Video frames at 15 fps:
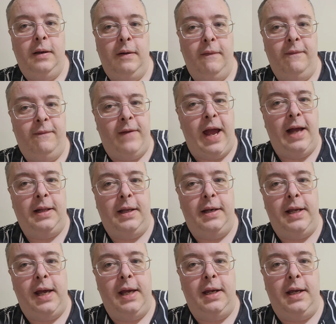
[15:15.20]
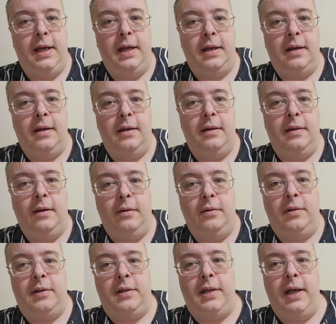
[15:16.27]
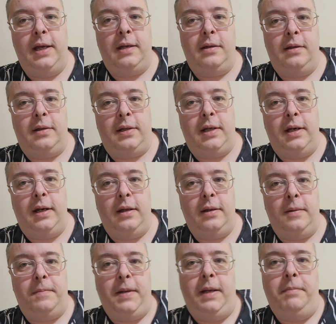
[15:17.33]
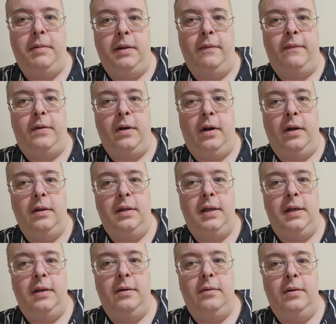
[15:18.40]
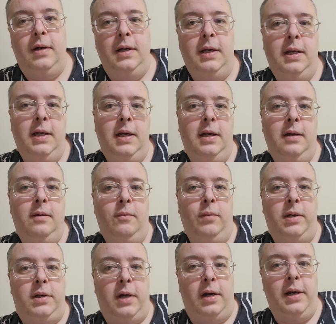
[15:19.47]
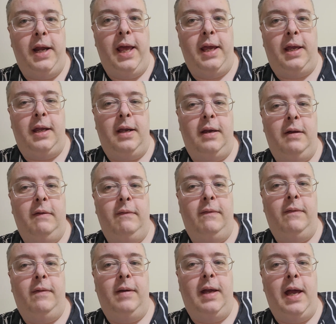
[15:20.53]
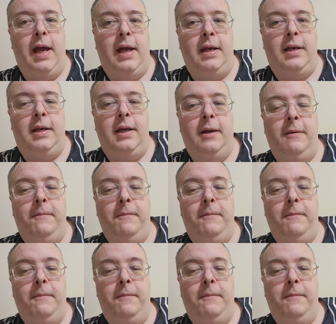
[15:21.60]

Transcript: validating those things that other people have called you, which are negative. And